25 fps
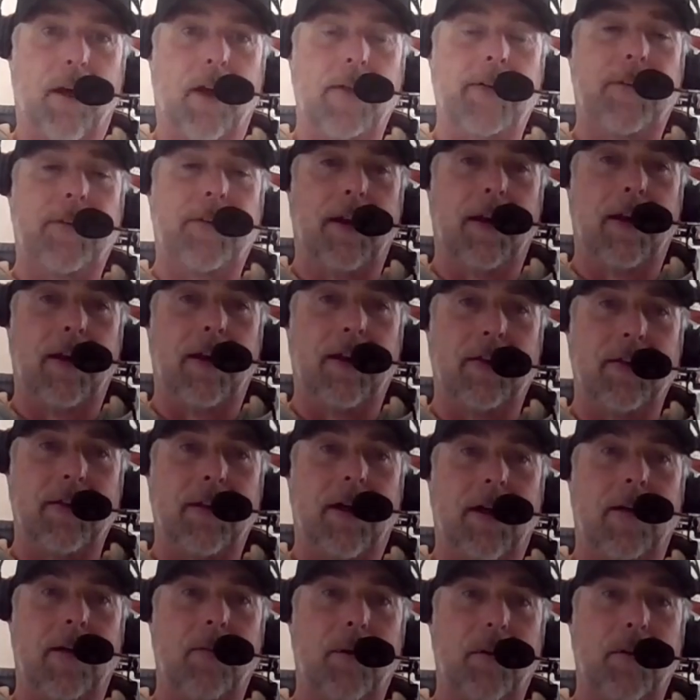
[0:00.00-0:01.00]
is not
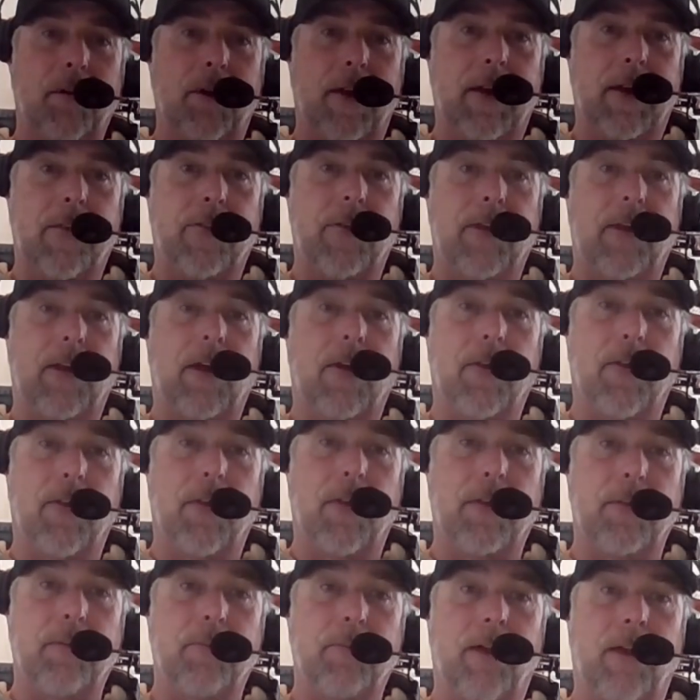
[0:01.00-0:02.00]
really anything other
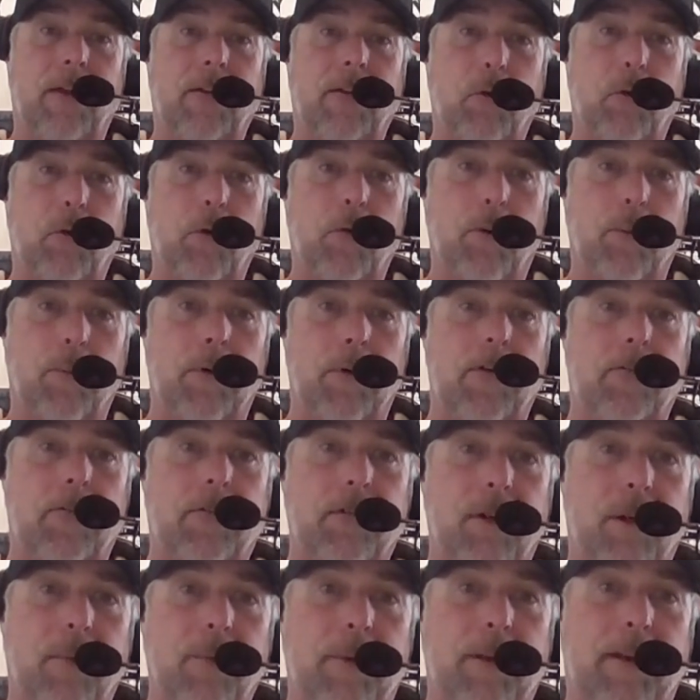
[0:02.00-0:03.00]
than Vancouver, British
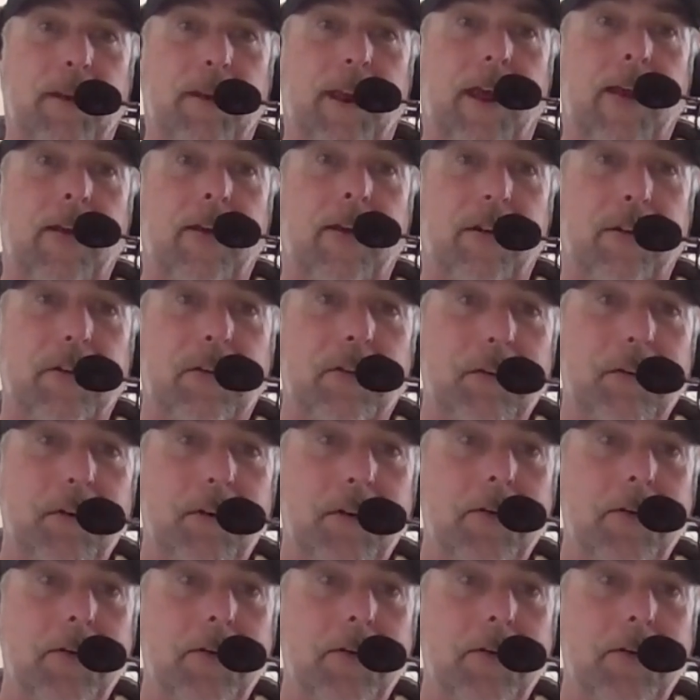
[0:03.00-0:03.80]
Columbia, Canada.